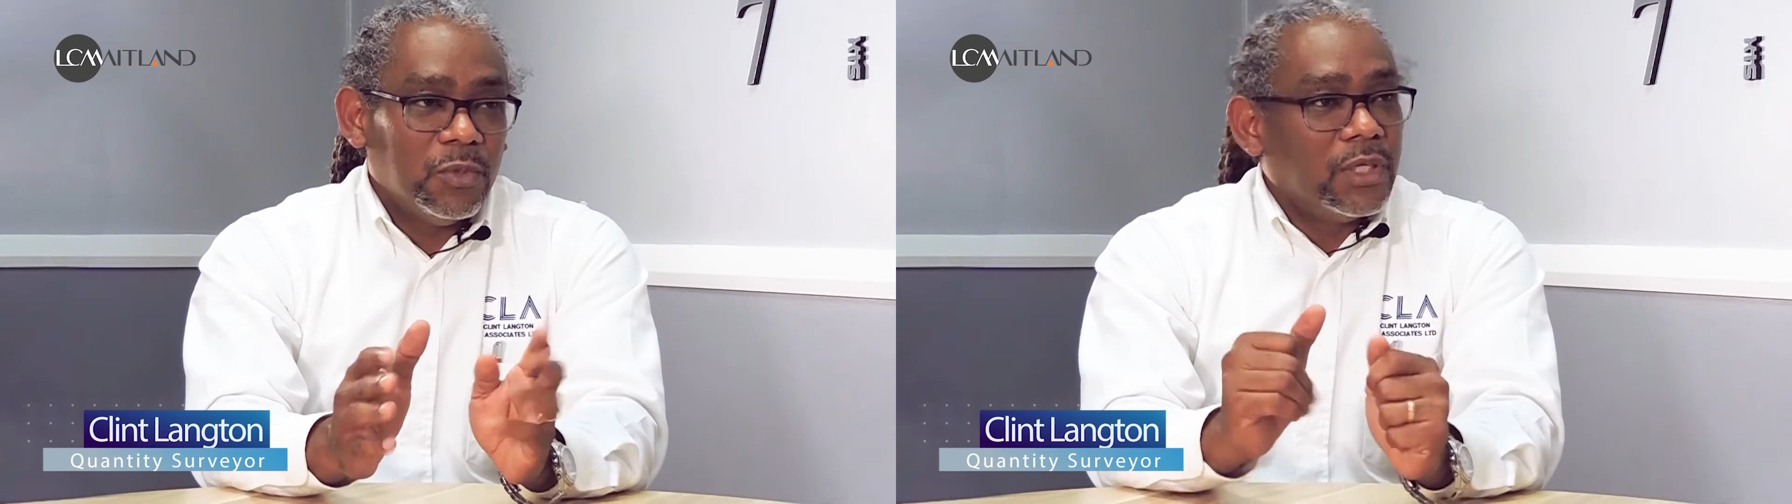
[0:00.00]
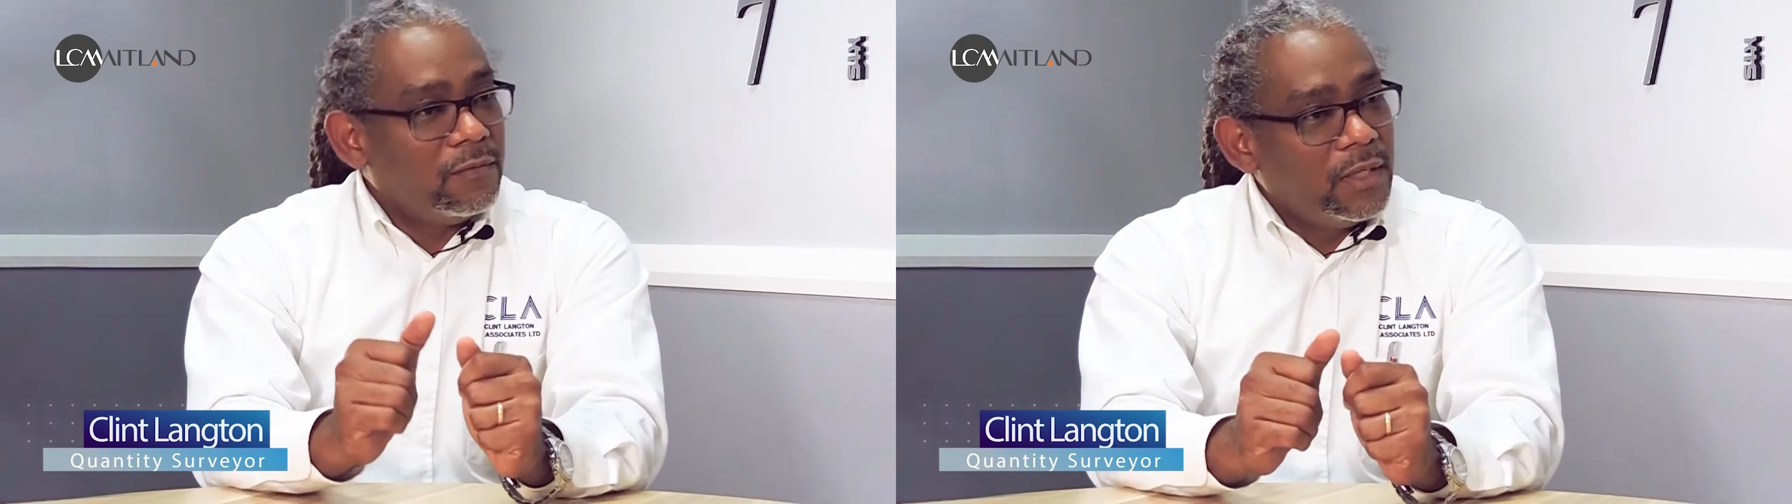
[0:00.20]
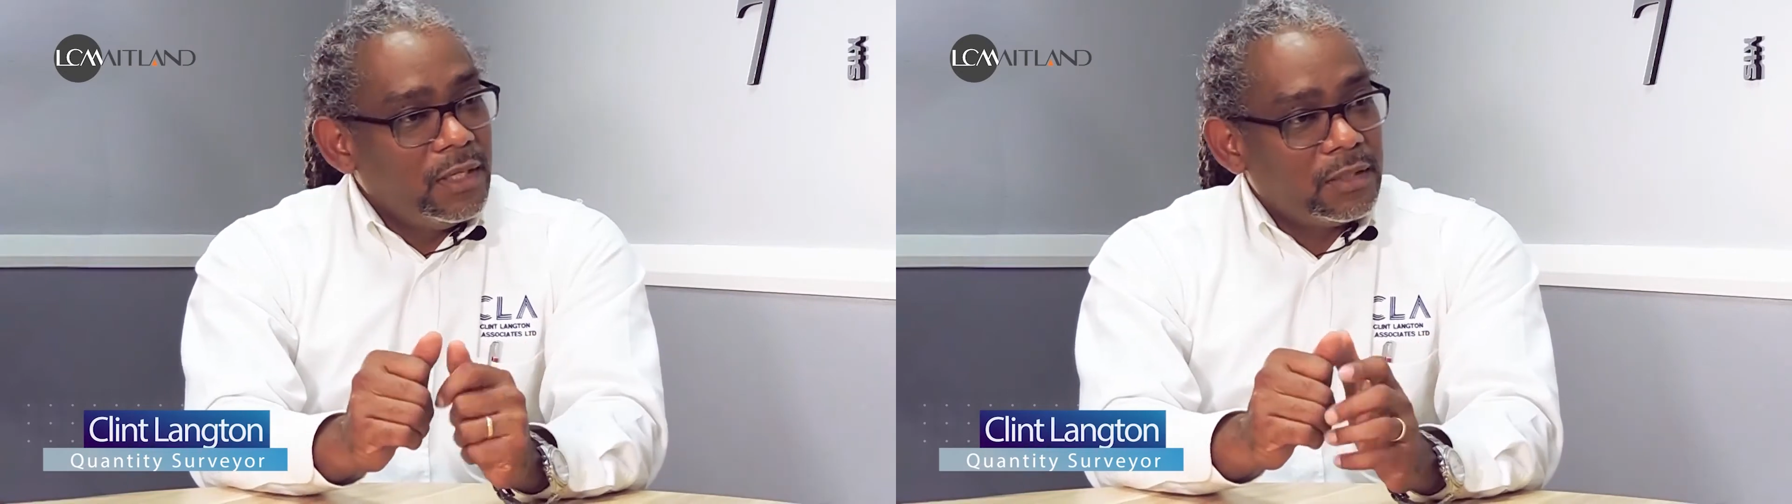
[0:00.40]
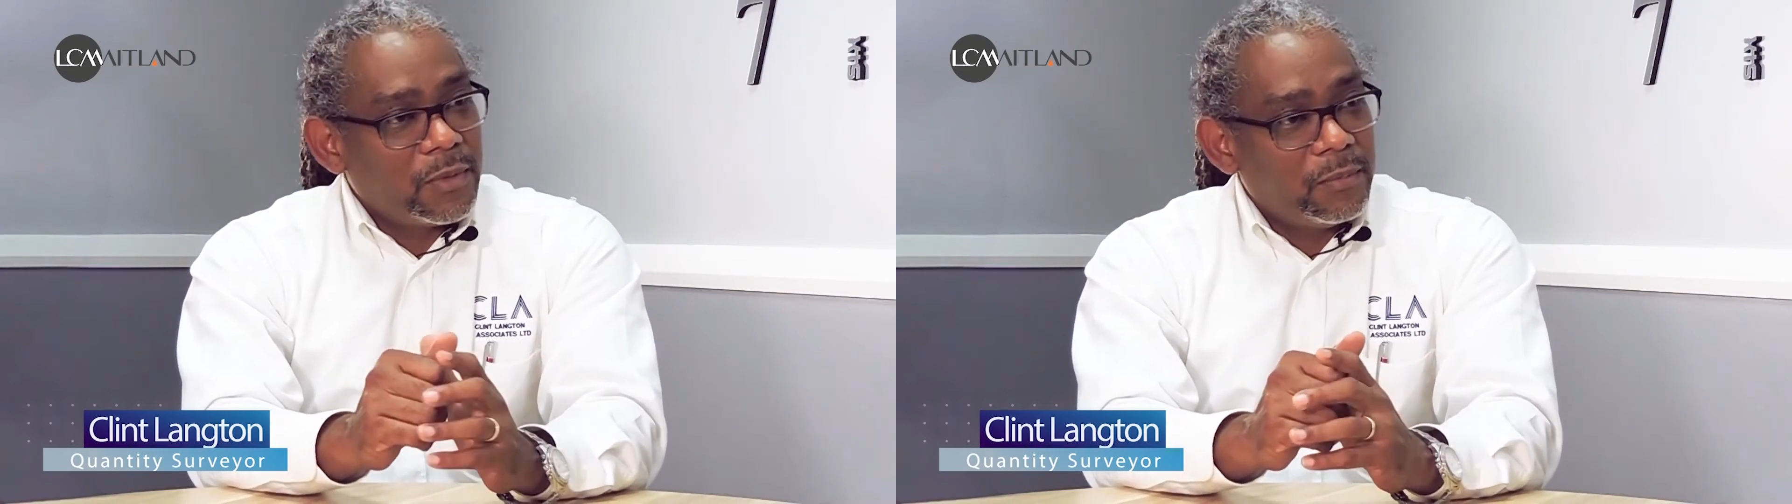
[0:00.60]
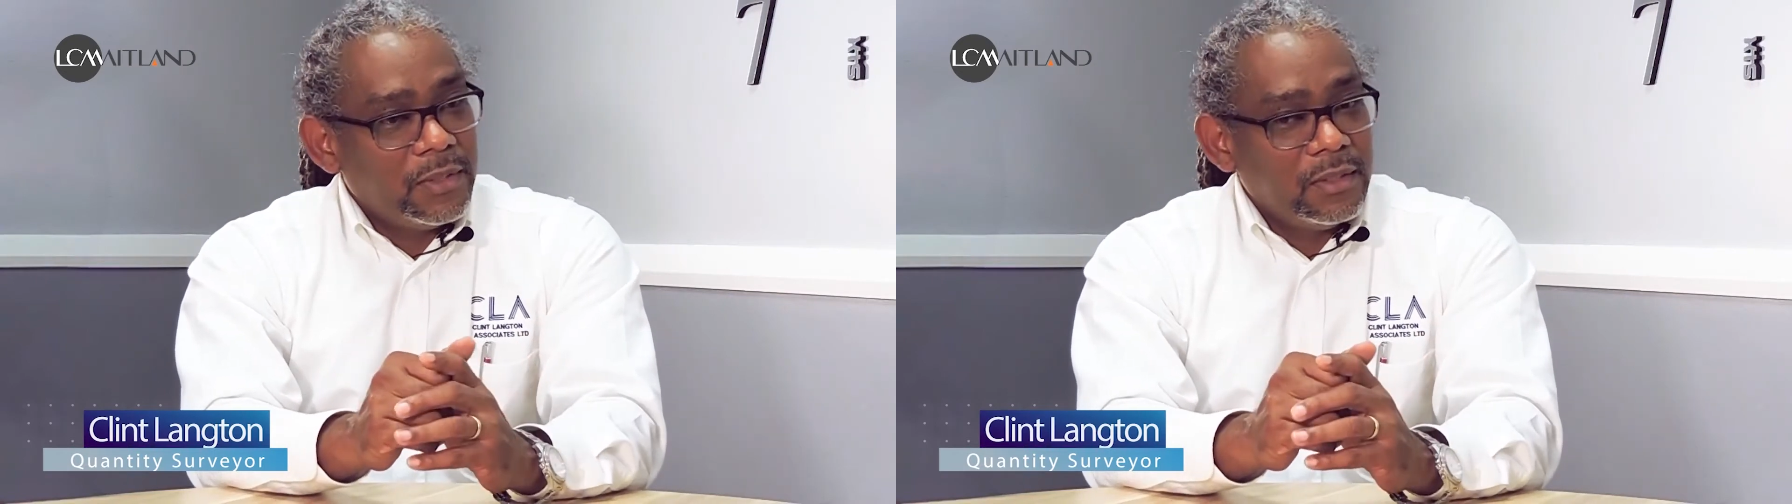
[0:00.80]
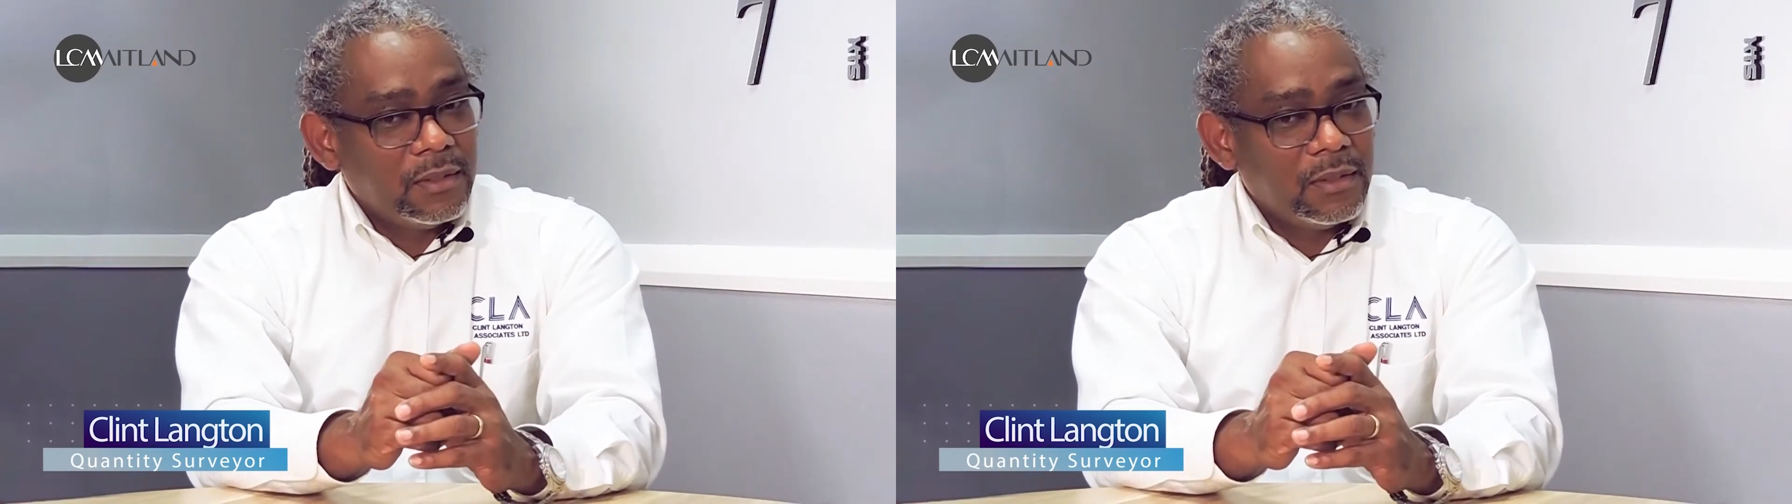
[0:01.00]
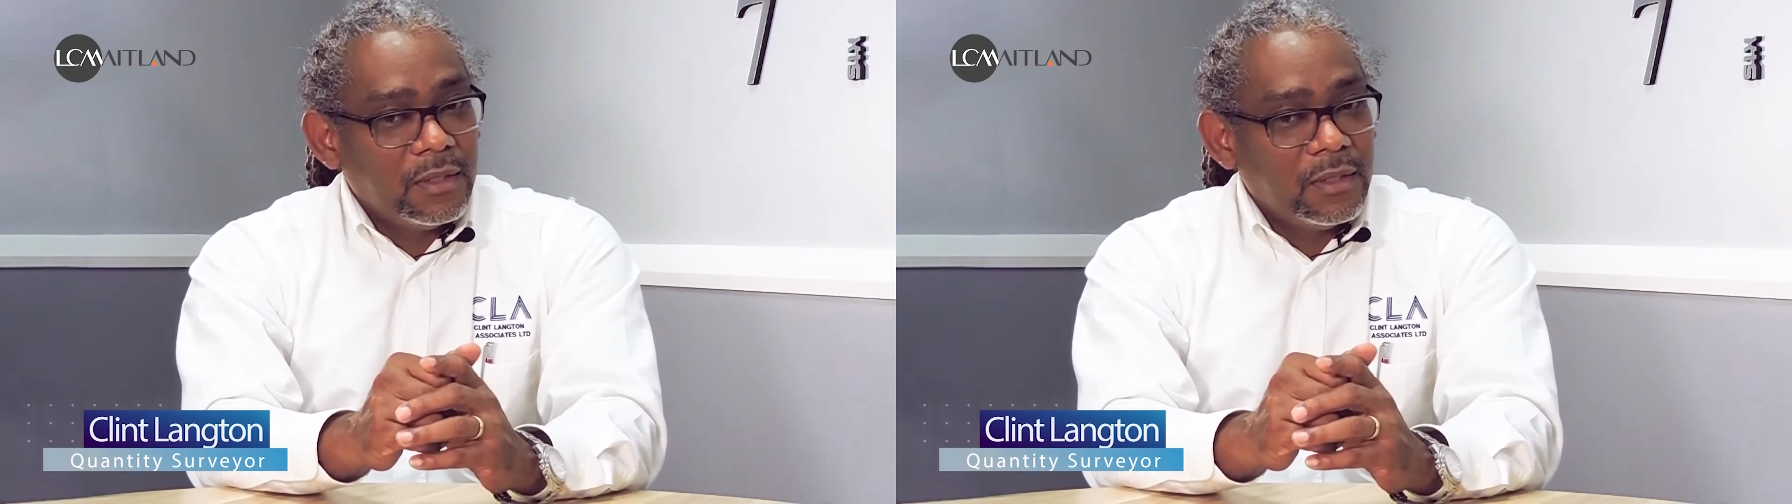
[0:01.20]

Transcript: we have done this properly.